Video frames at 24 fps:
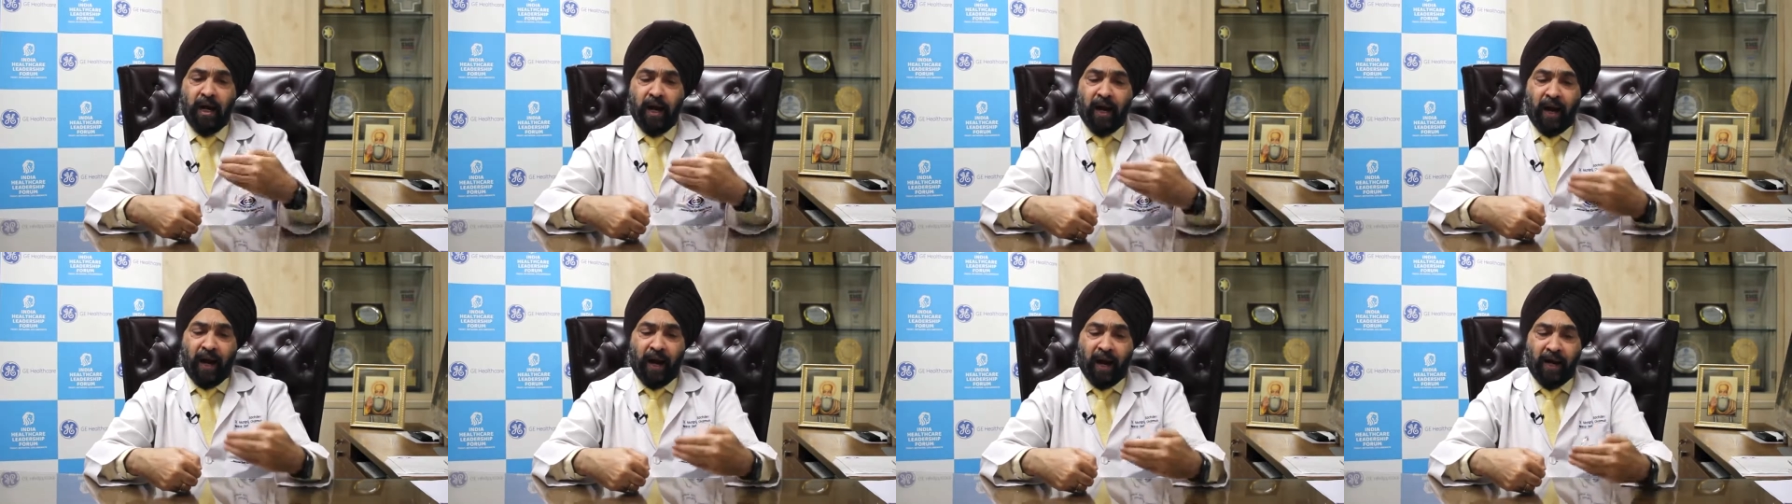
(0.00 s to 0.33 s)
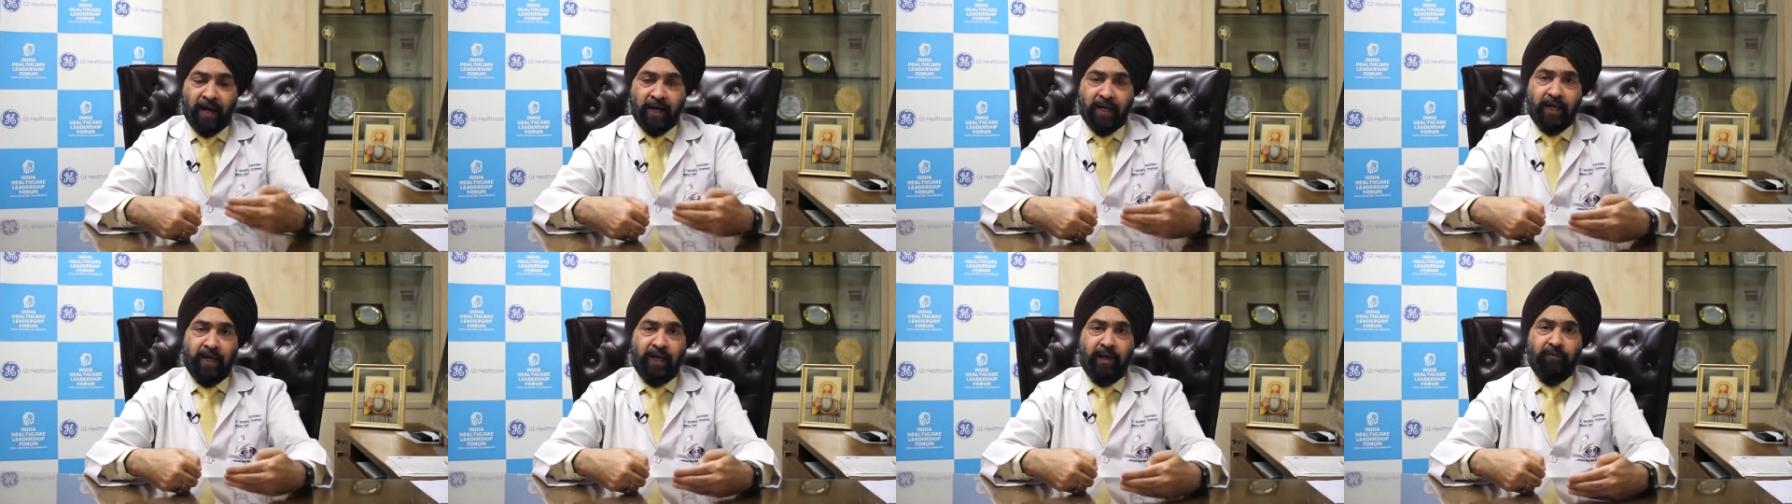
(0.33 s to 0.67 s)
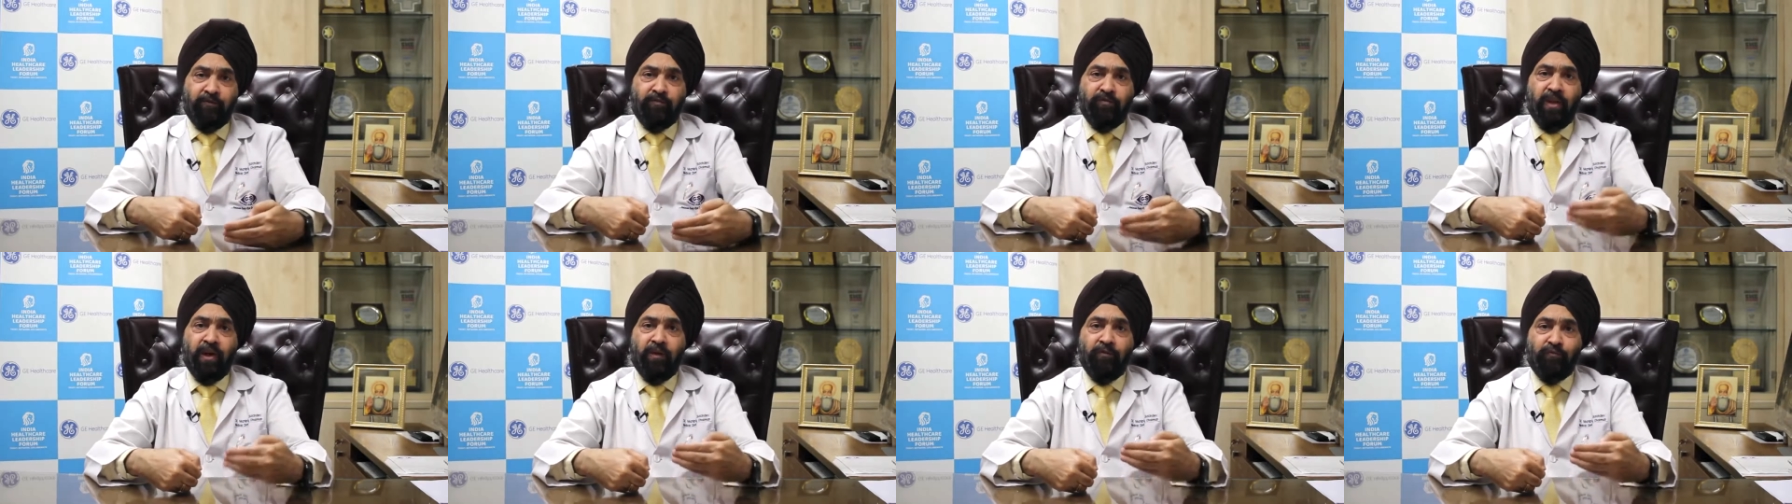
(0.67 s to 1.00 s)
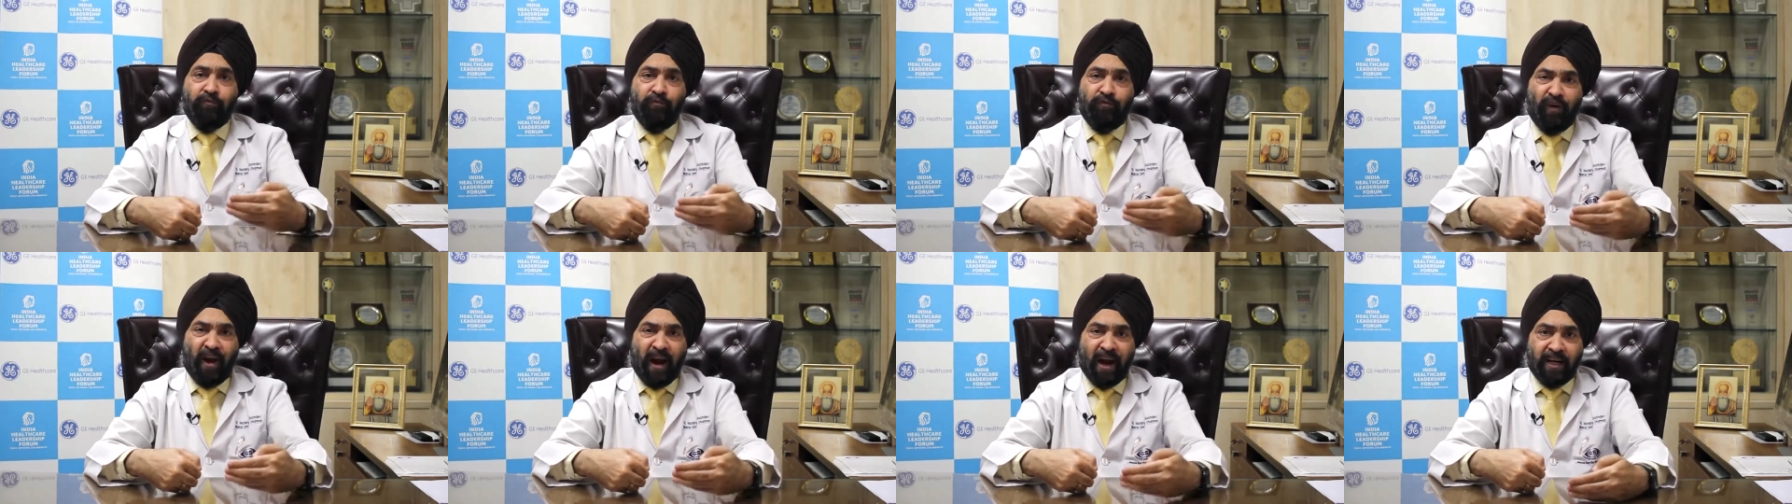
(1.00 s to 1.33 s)
and give them
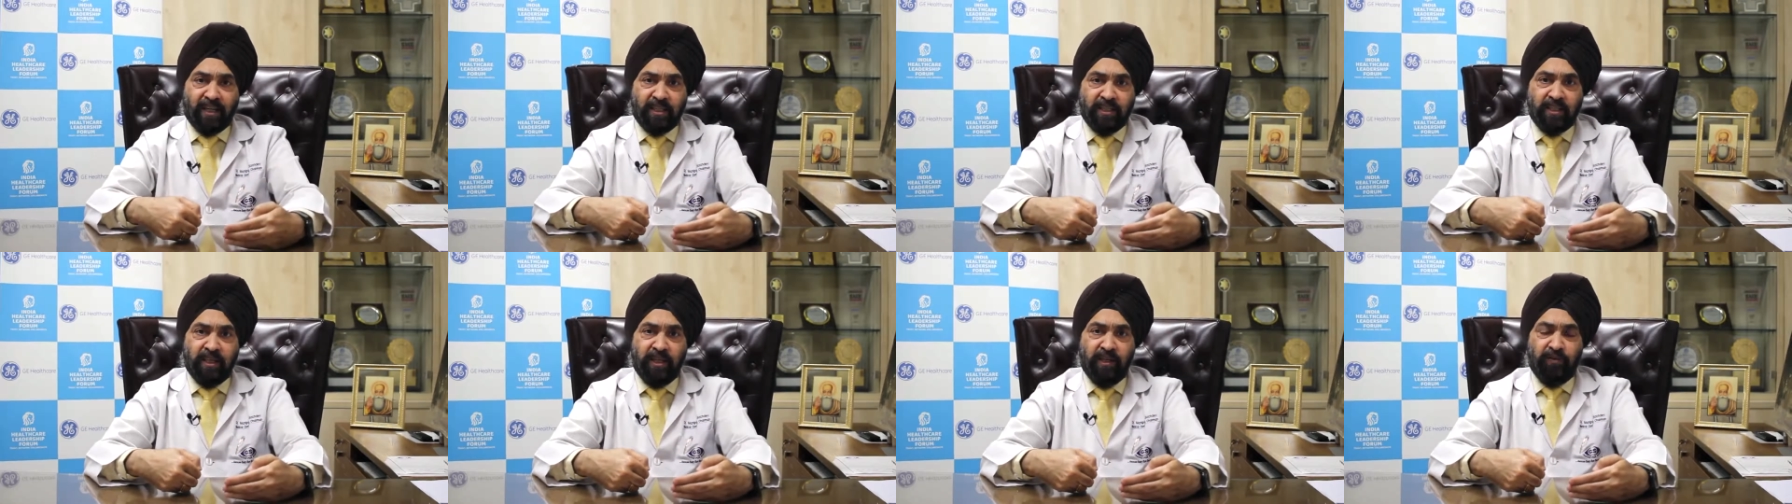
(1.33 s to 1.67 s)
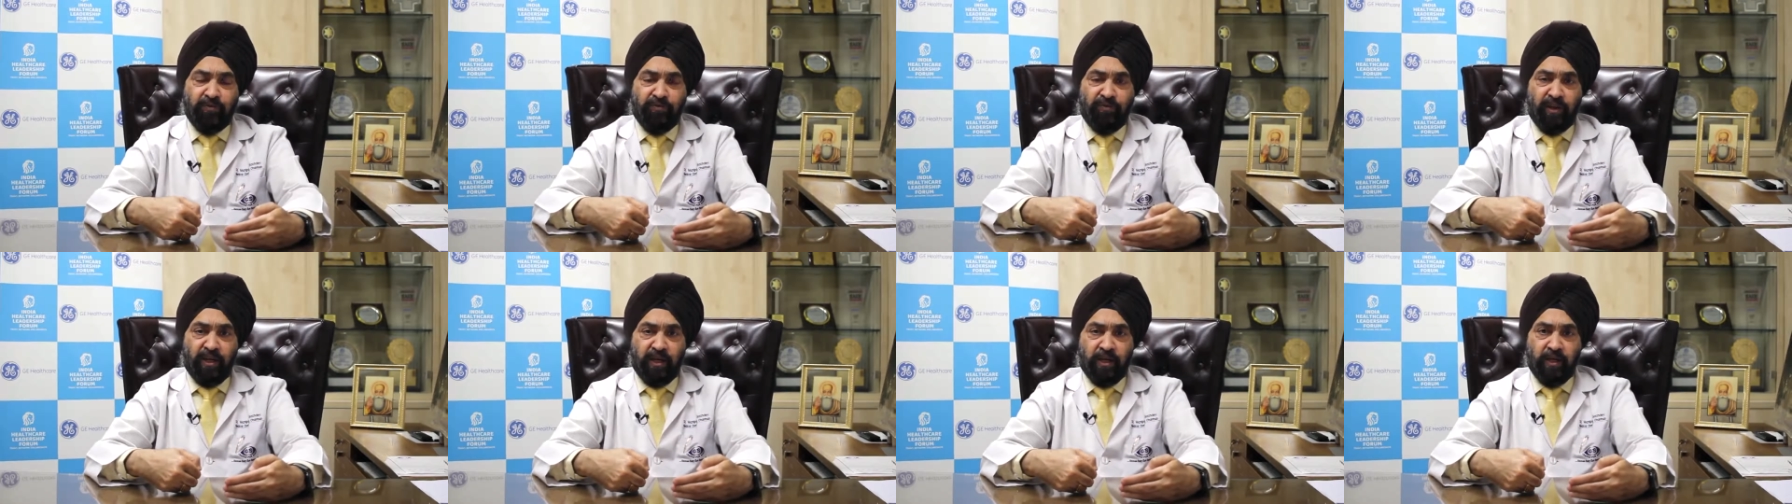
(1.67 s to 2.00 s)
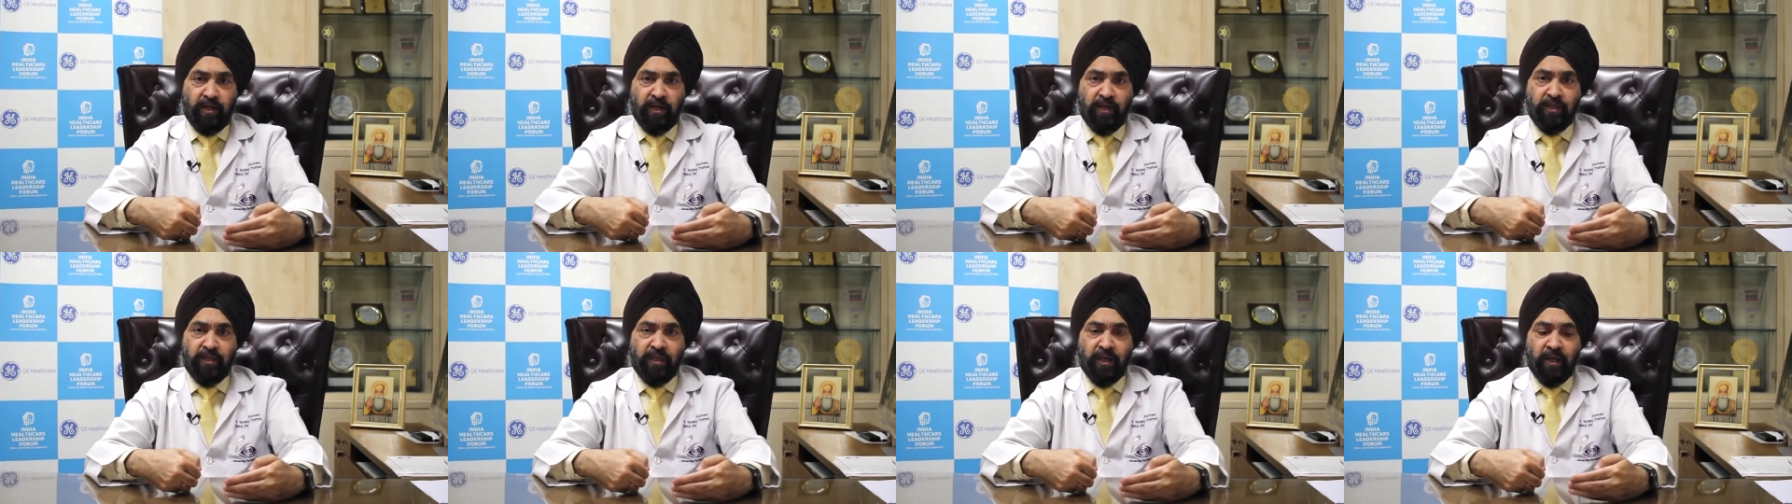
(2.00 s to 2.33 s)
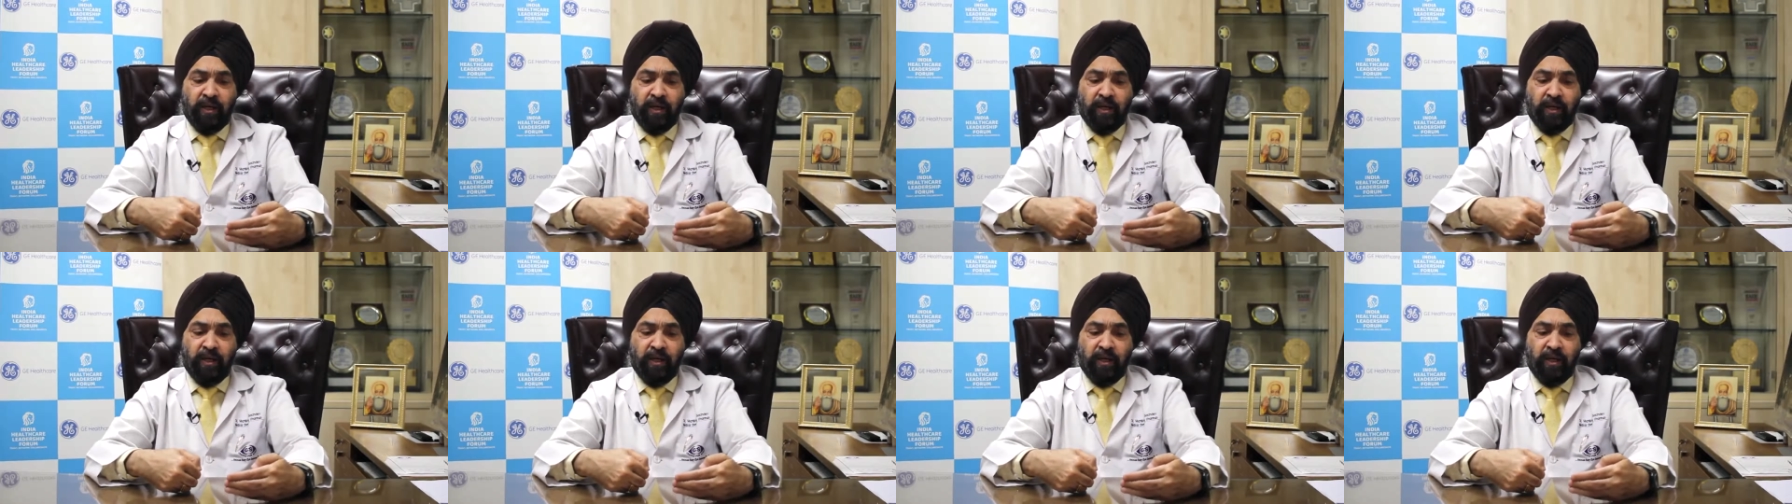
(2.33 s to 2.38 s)
facts and figures